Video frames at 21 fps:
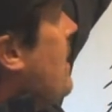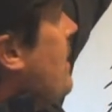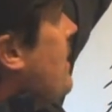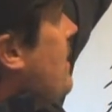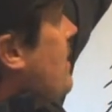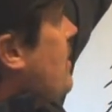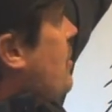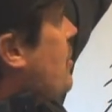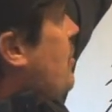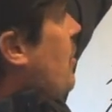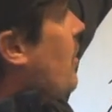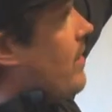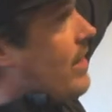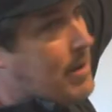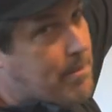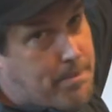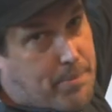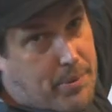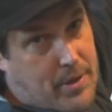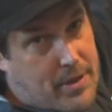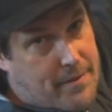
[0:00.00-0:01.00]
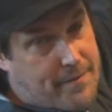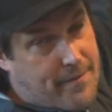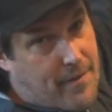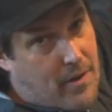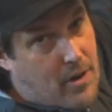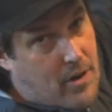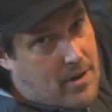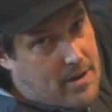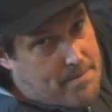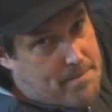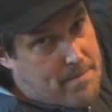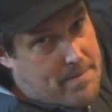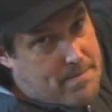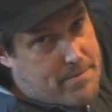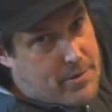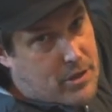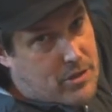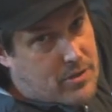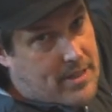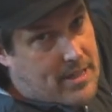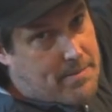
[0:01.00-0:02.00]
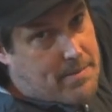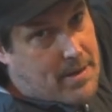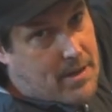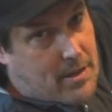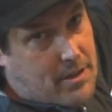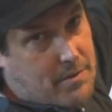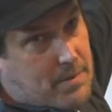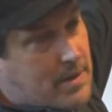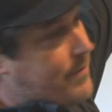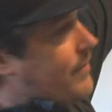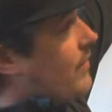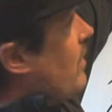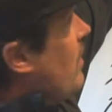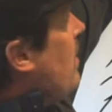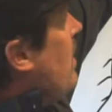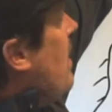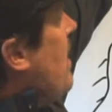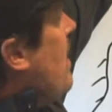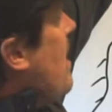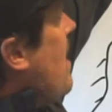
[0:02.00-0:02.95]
is start out pretty far, usually in the middle of the river,